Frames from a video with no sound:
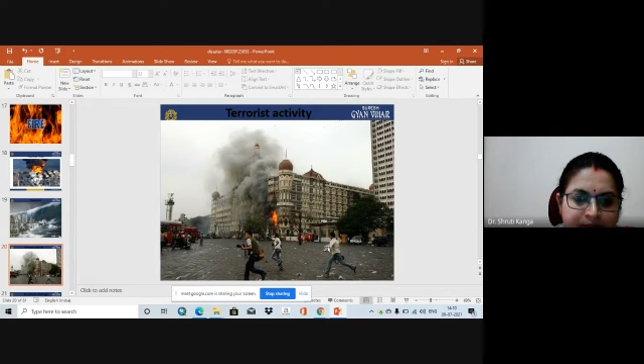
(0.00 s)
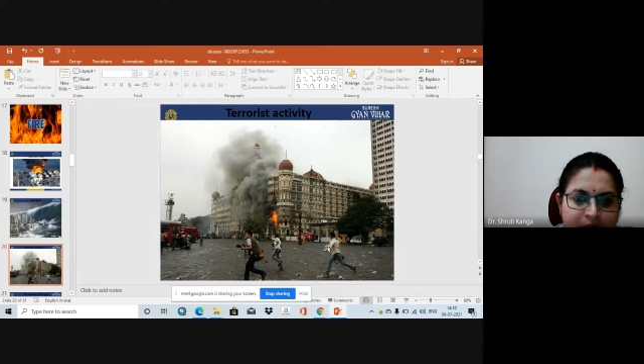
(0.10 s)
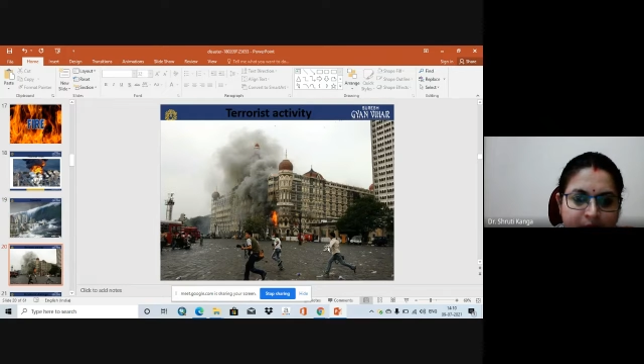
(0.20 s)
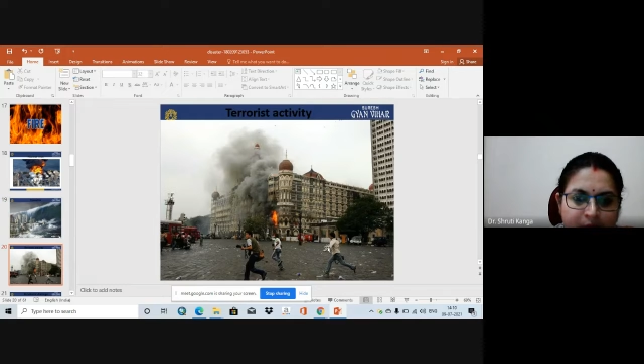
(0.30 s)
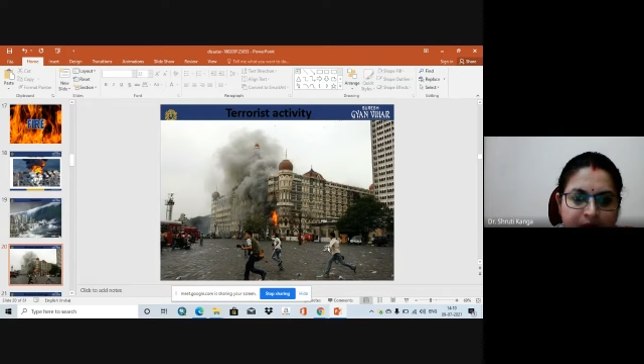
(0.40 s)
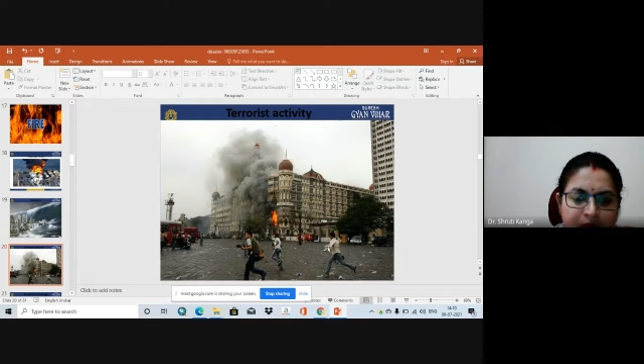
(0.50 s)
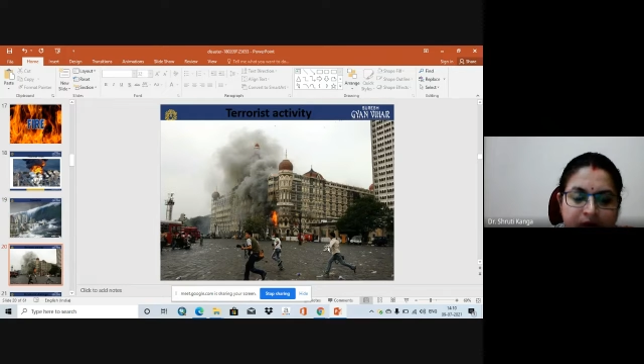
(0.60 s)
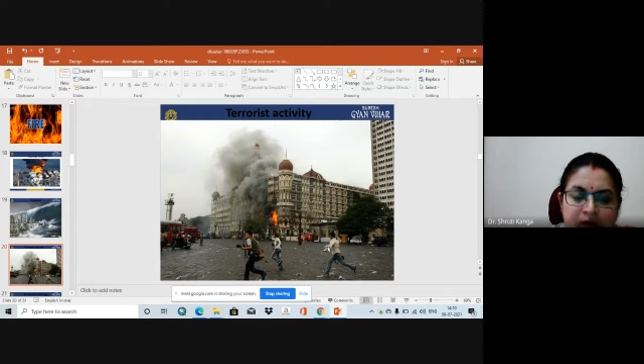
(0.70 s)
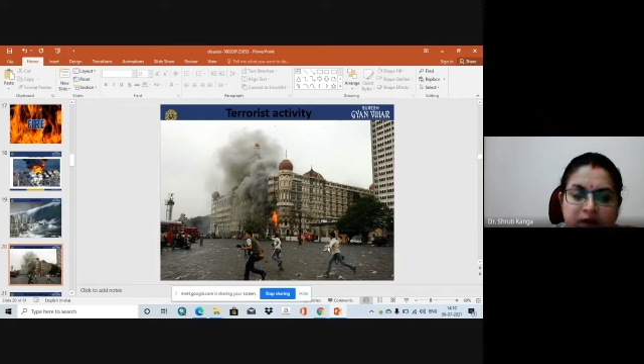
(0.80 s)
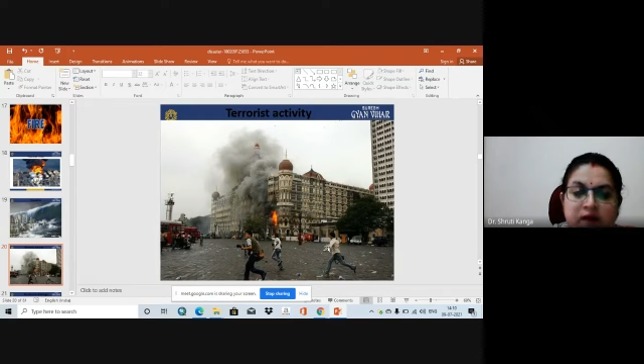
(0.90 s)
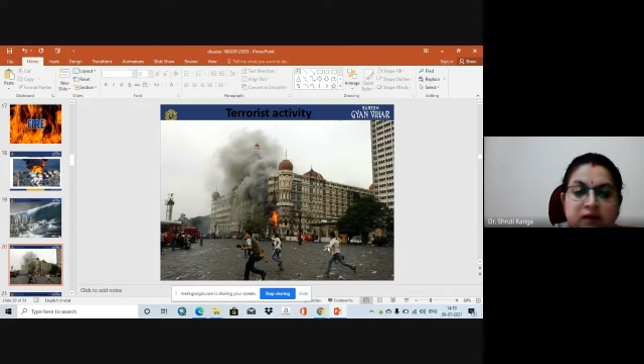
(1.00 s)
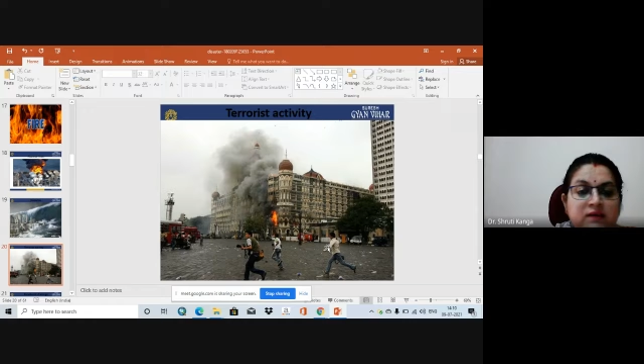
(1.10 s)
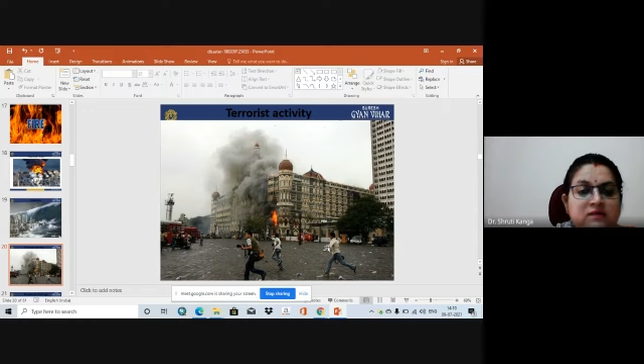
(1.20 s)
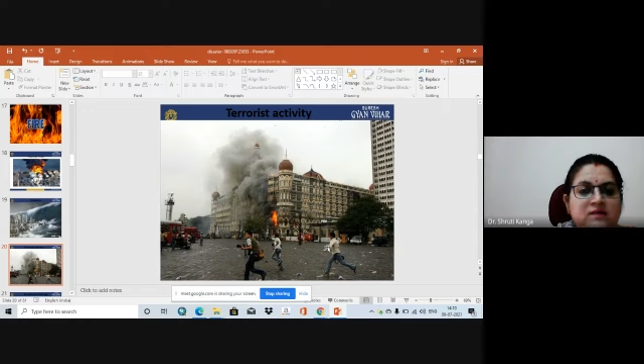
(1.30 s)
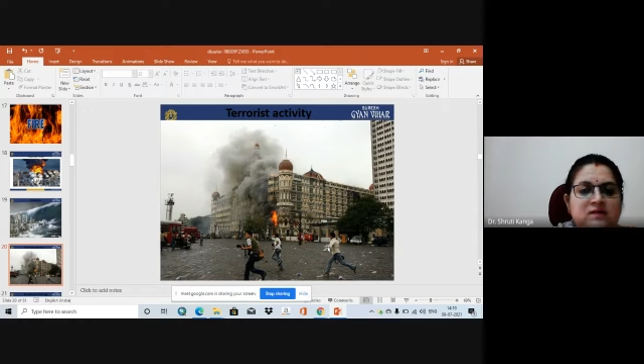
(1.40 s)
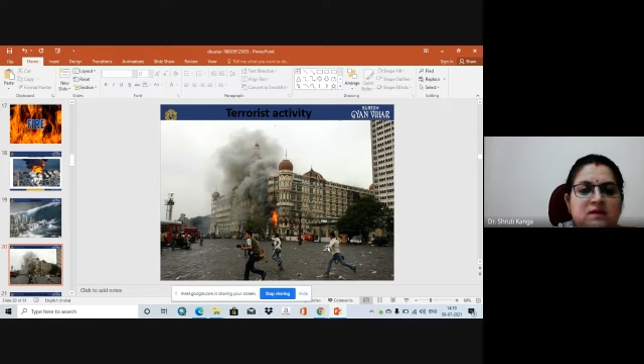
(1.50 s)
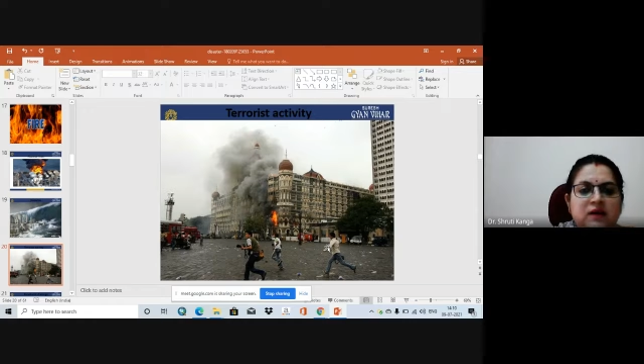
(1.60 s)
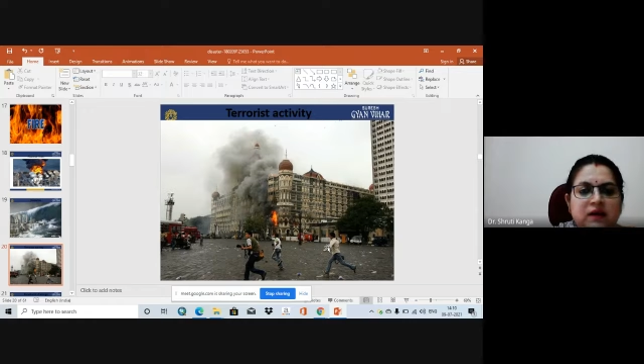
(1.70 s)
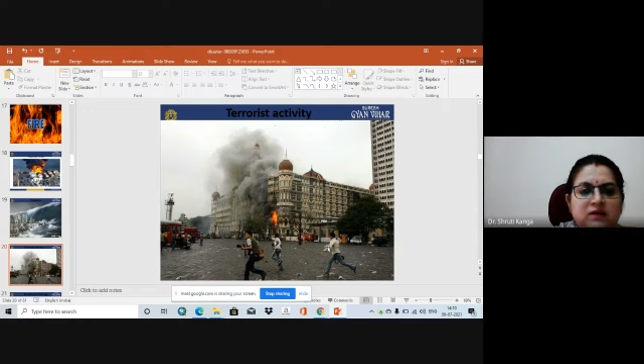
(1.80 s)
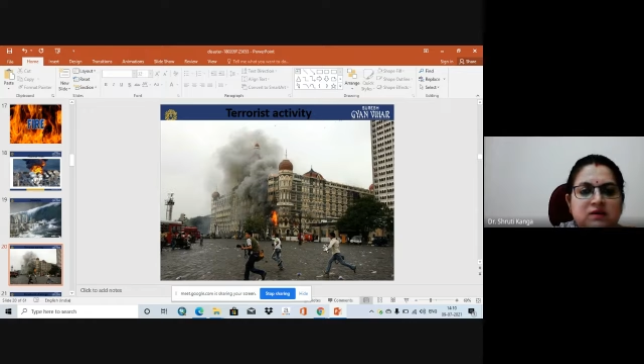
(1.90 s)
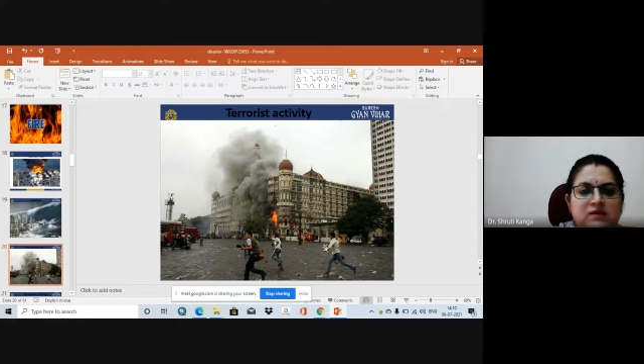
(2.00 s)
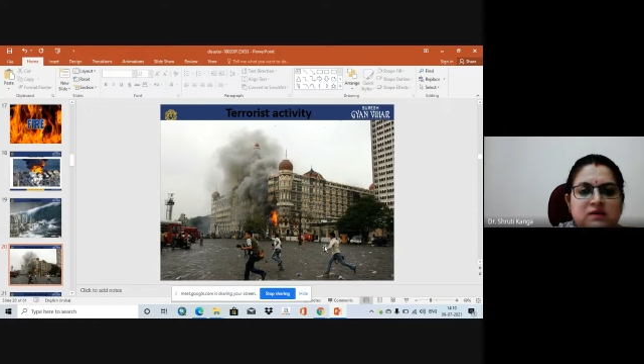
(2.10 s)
okay, then this is a terrorist